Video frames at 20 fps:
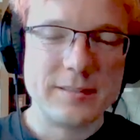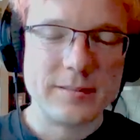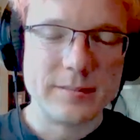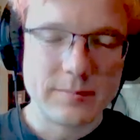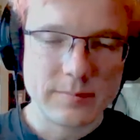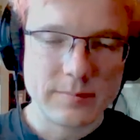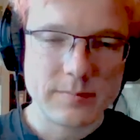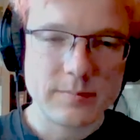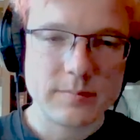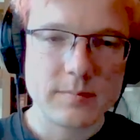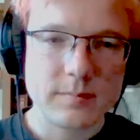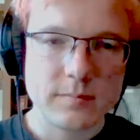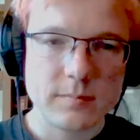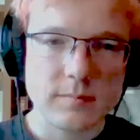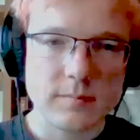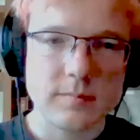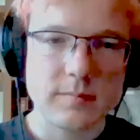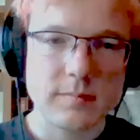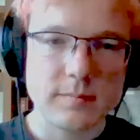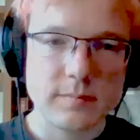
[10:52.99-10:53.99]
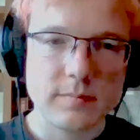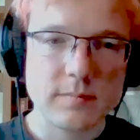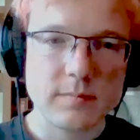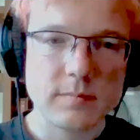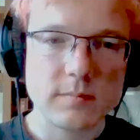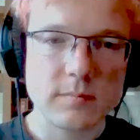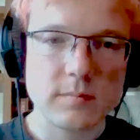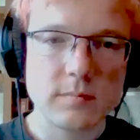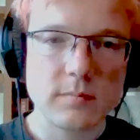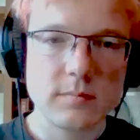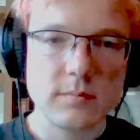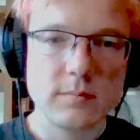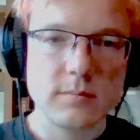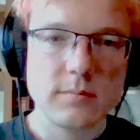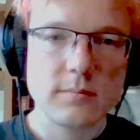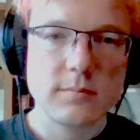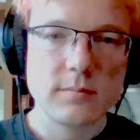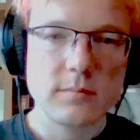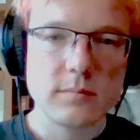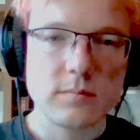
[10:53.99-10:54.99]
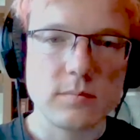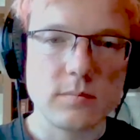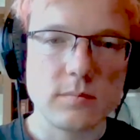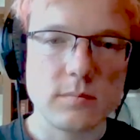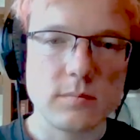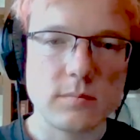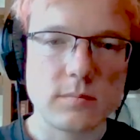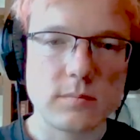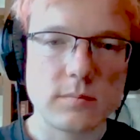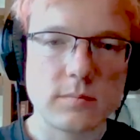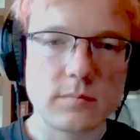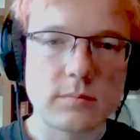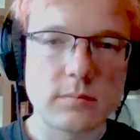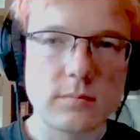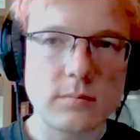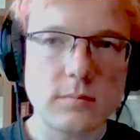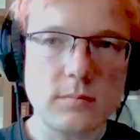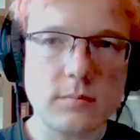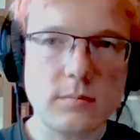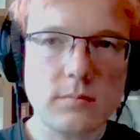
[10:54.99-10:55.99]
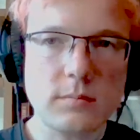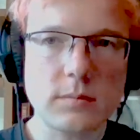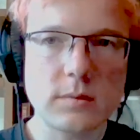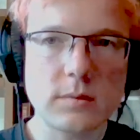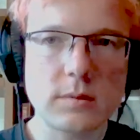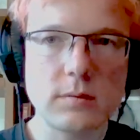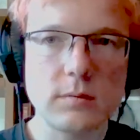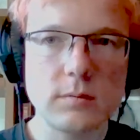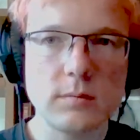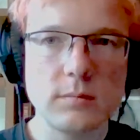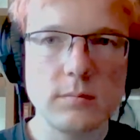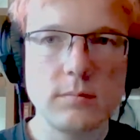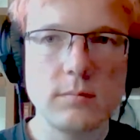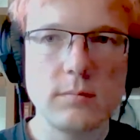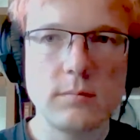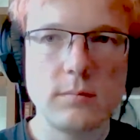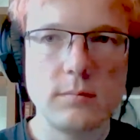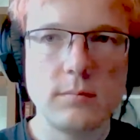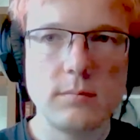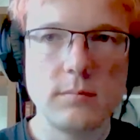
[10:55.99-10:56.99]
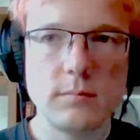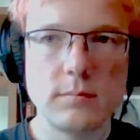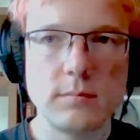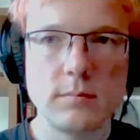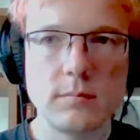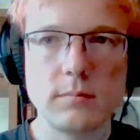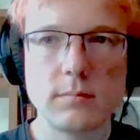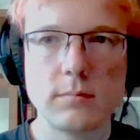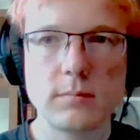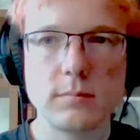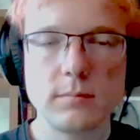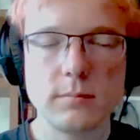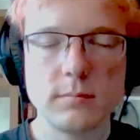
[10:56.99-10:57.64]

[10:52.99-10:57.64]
(not speaking)